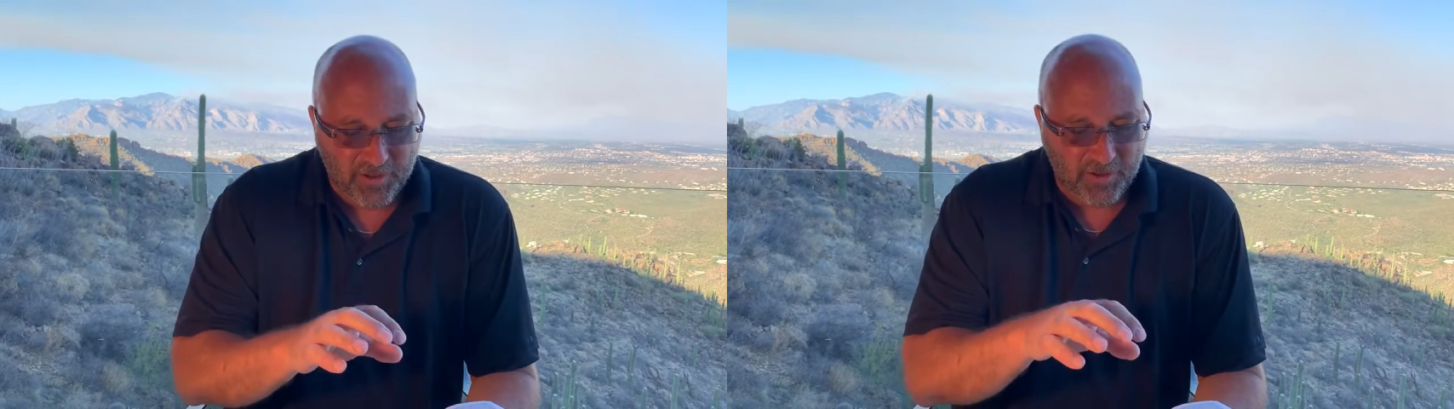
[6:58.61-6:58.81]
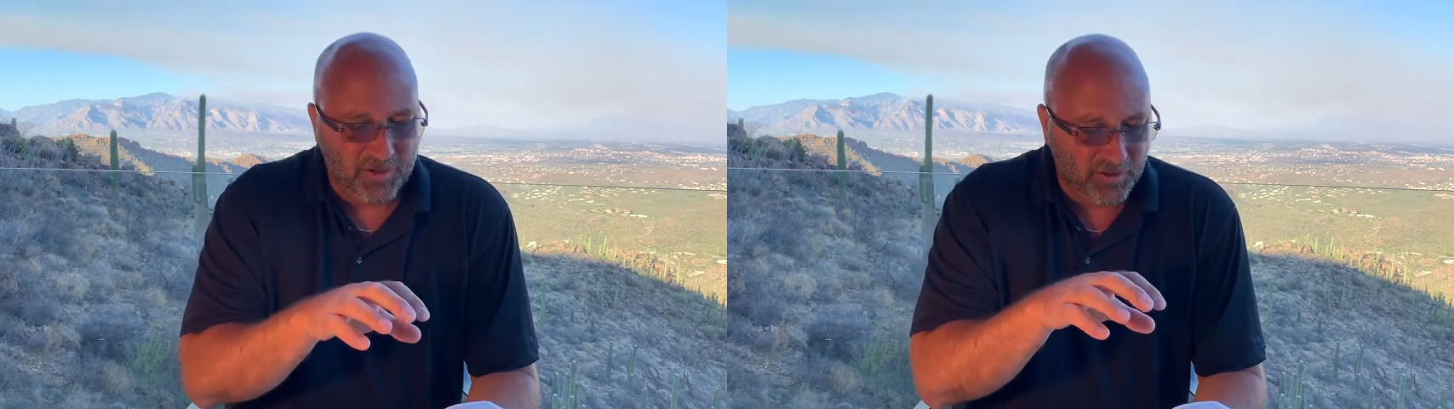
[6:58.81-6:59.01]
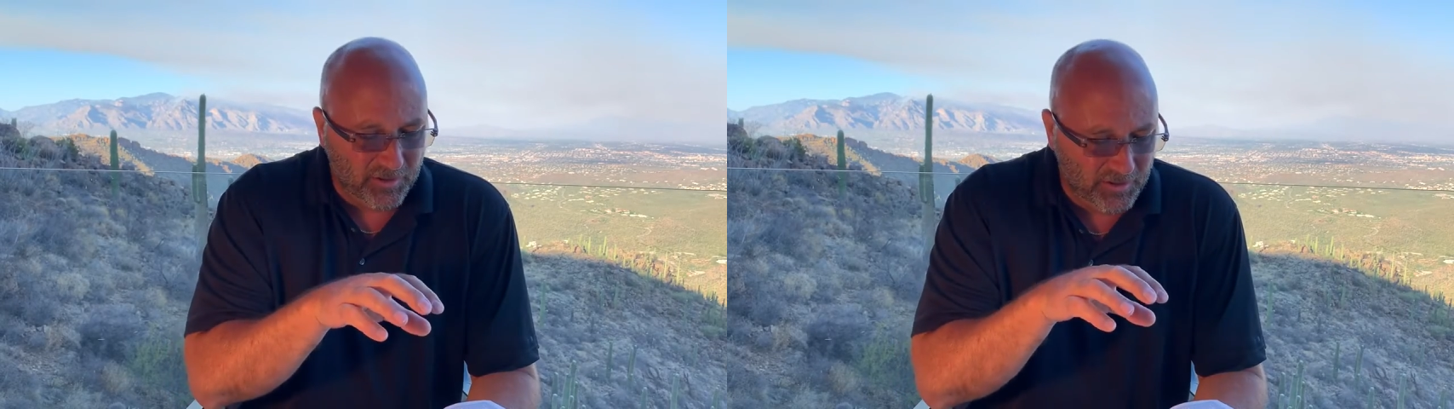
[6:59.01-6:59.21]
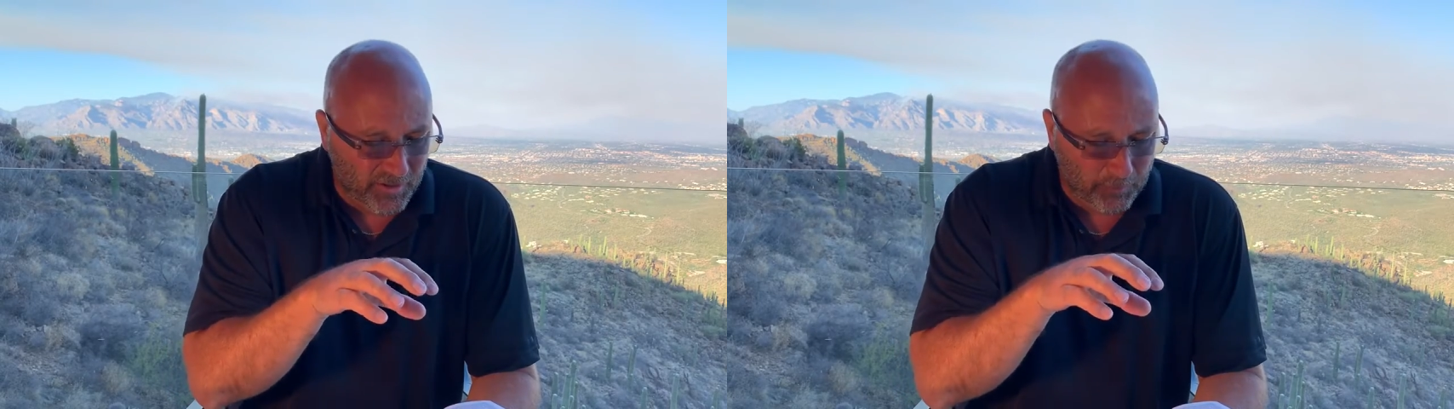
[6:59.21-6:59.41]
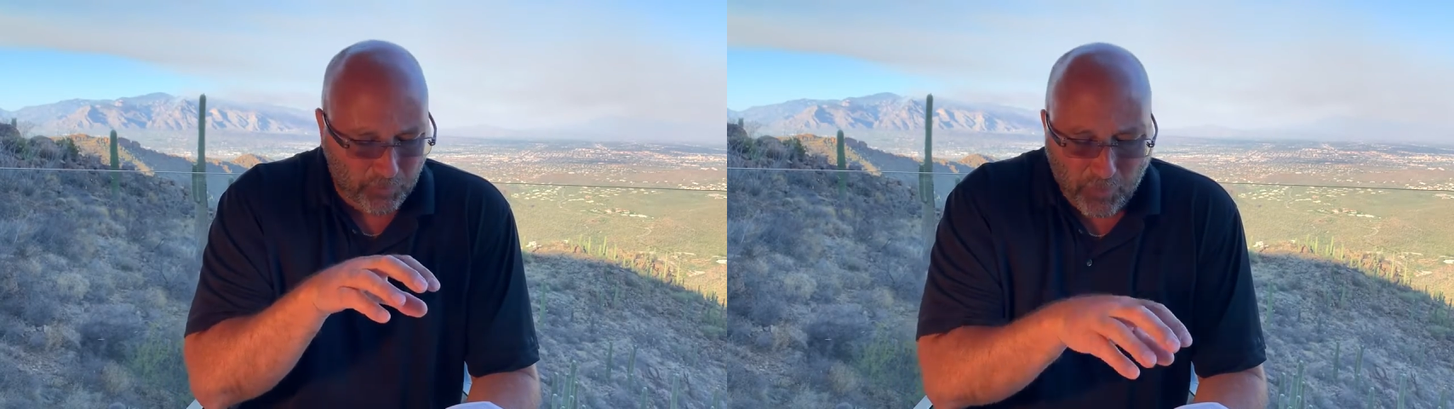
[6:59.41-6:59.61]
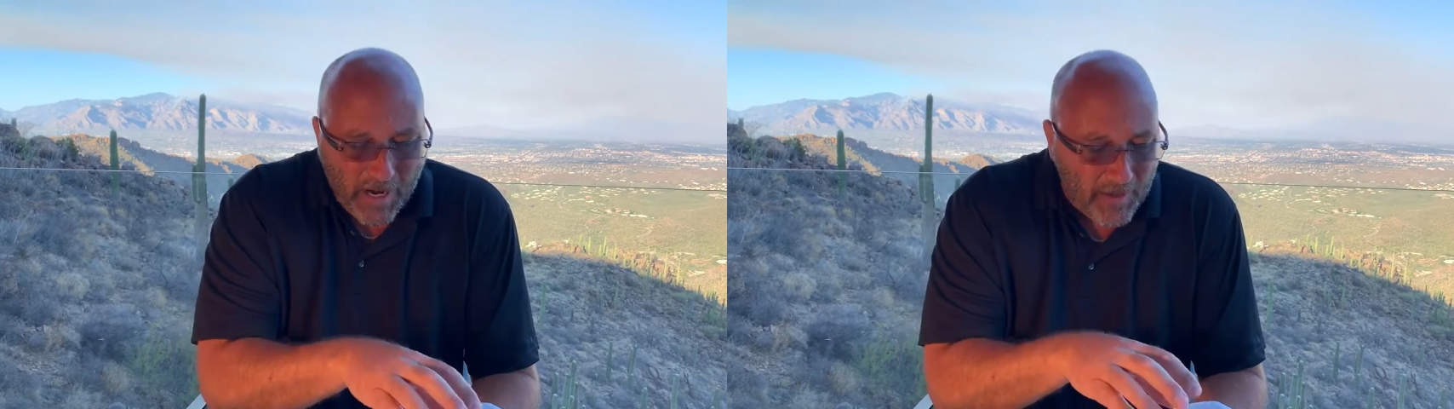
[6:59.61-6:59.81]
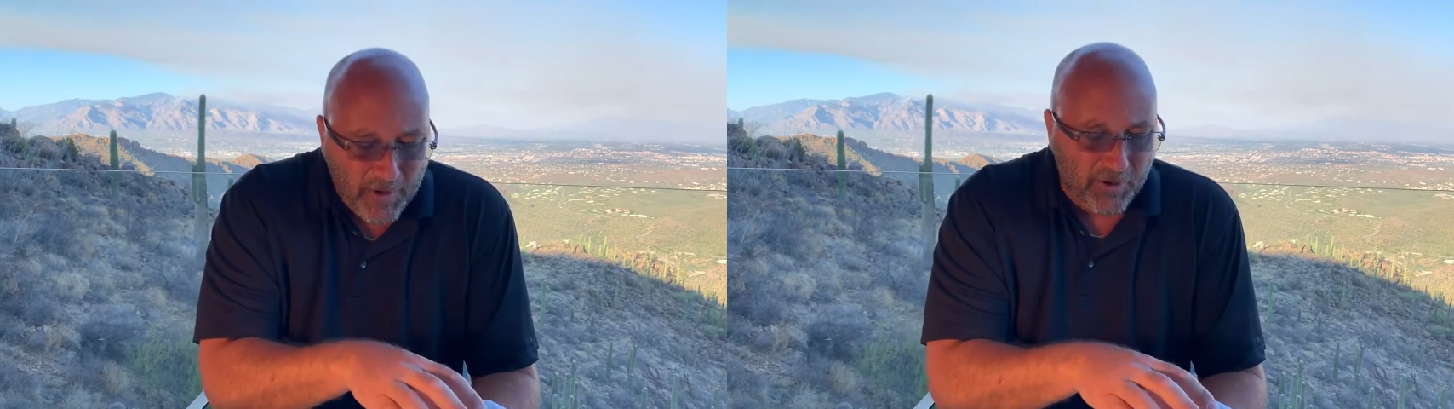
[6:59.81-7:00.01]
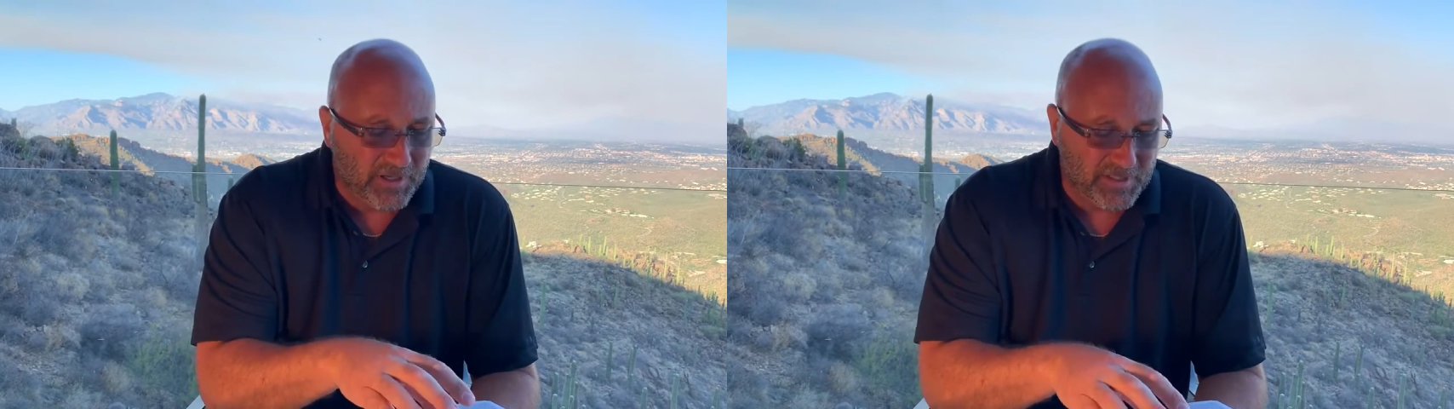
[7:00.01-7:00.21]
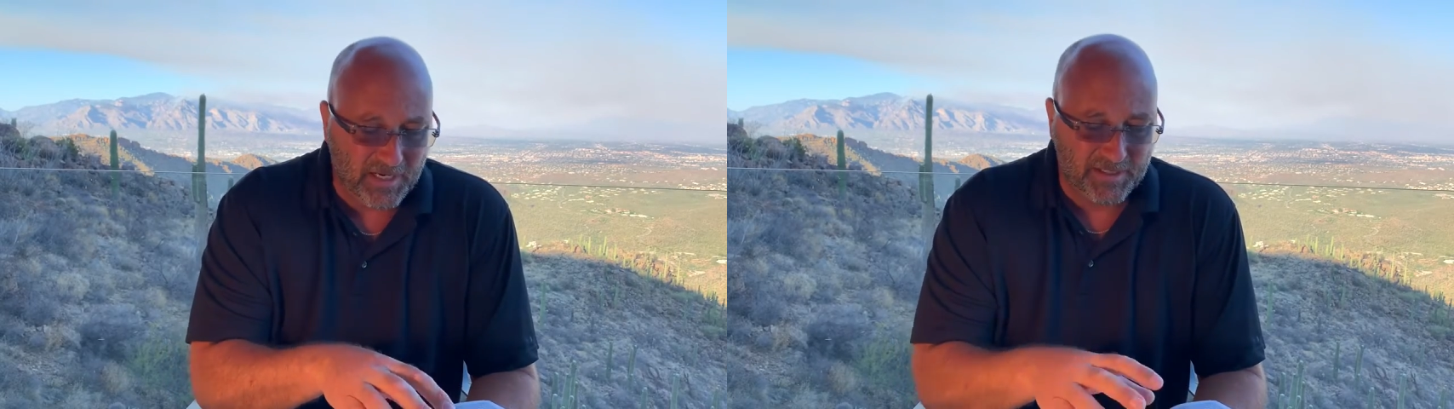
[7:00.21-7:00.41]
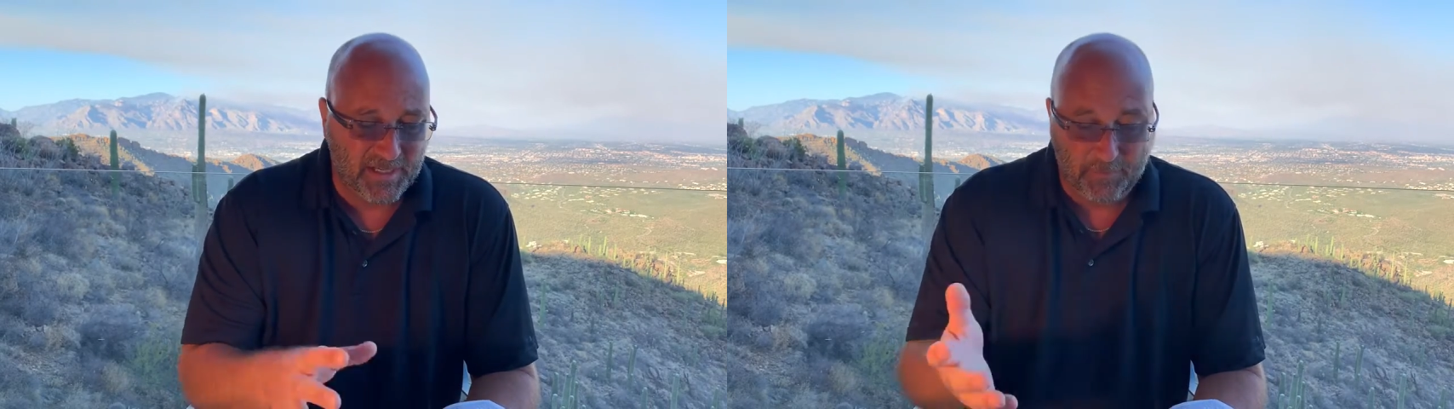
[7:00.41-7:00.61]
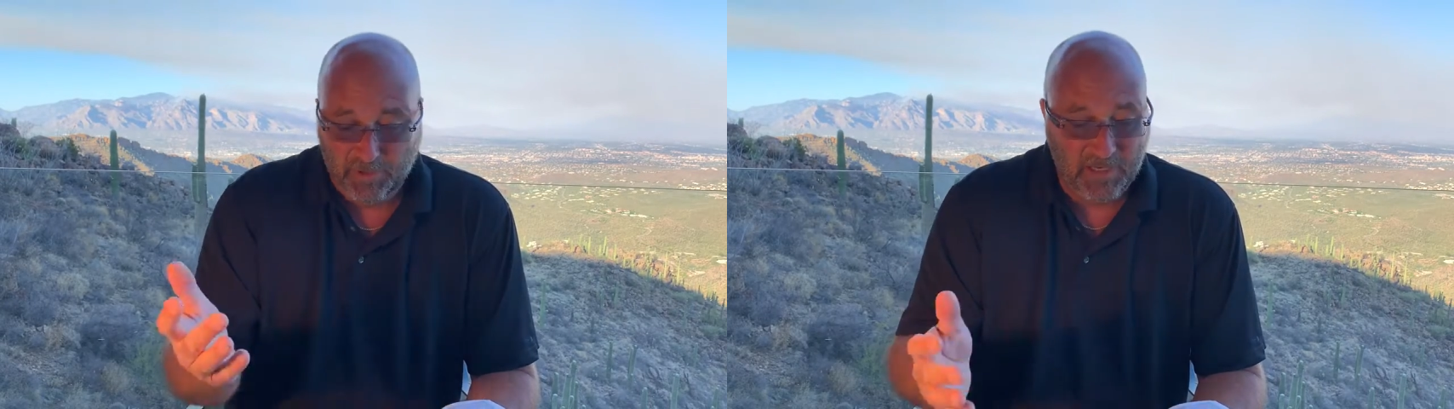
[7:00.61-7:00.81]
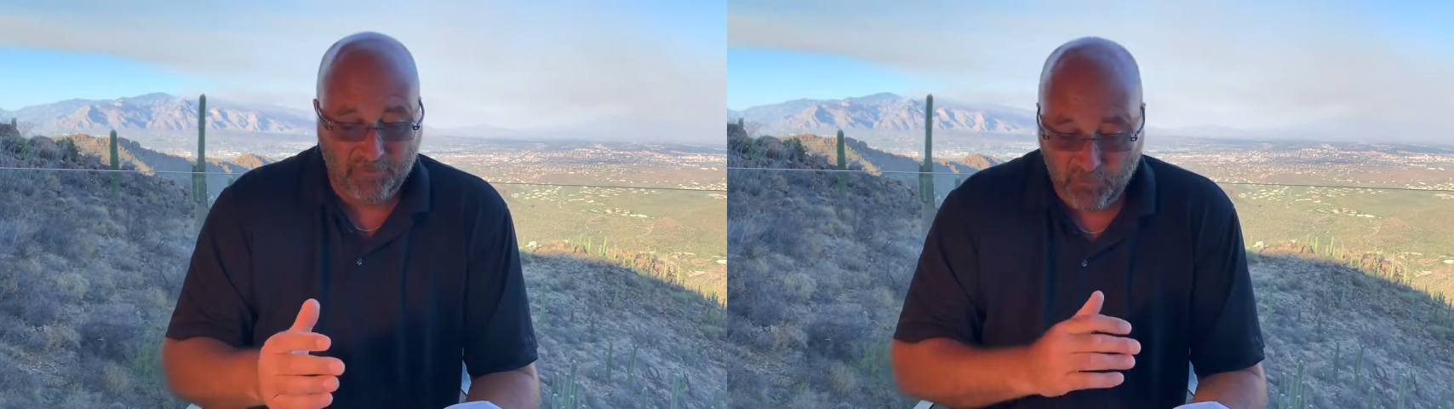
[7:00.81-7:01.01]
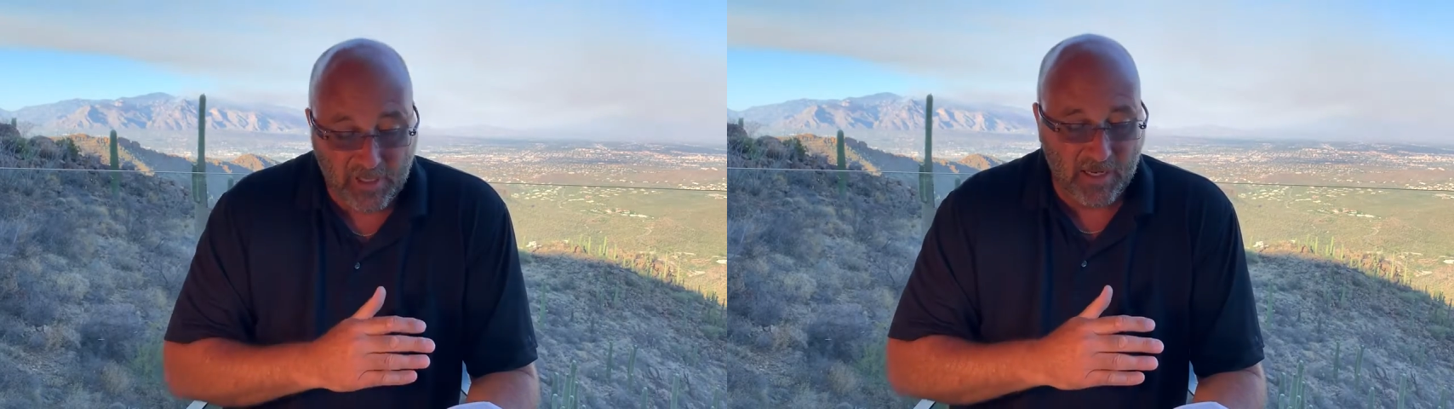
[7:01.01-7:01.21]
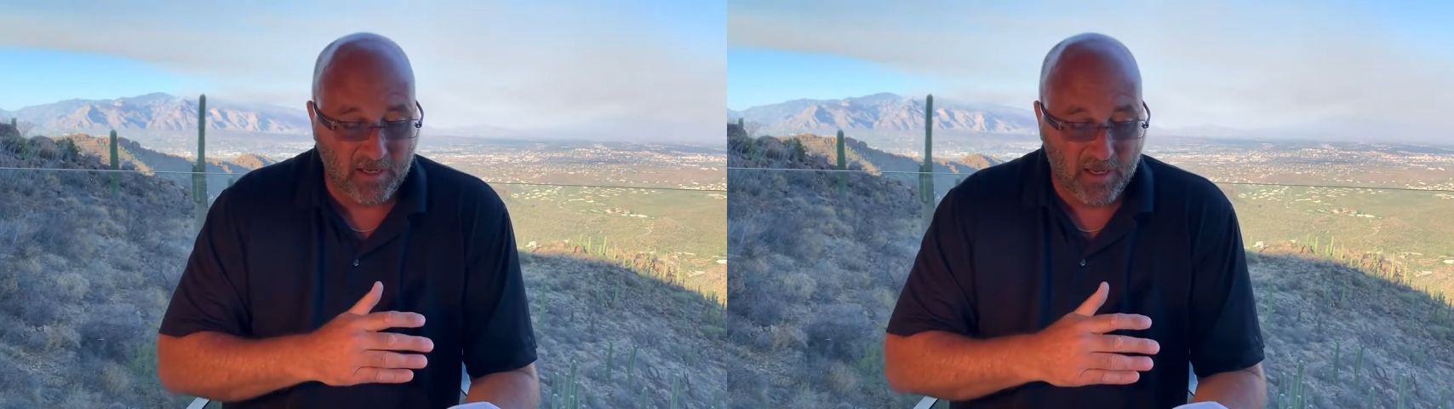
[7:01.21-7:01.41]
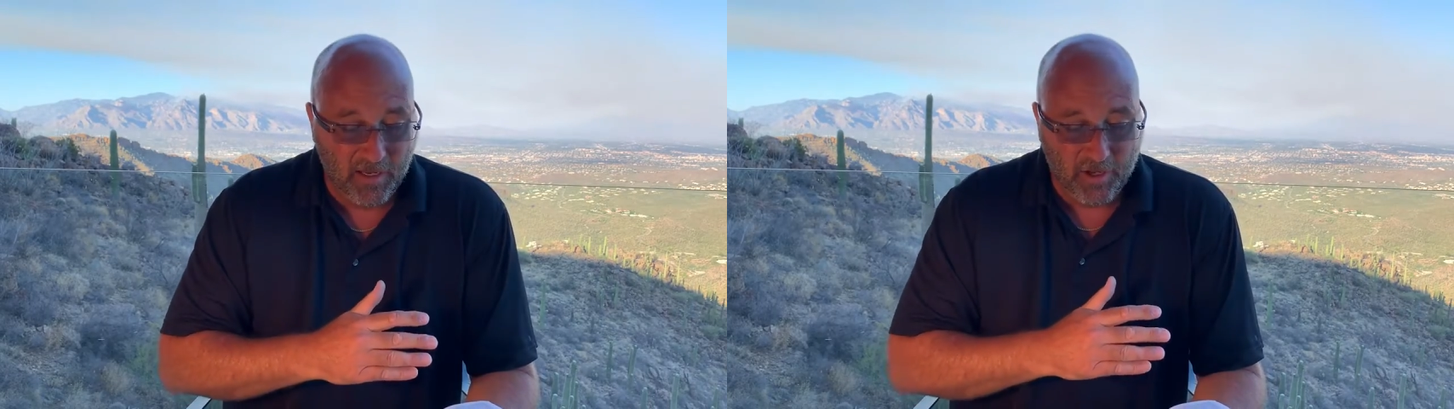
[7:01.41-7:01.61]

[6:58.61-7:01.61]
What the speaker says: The primary test, I believe, really,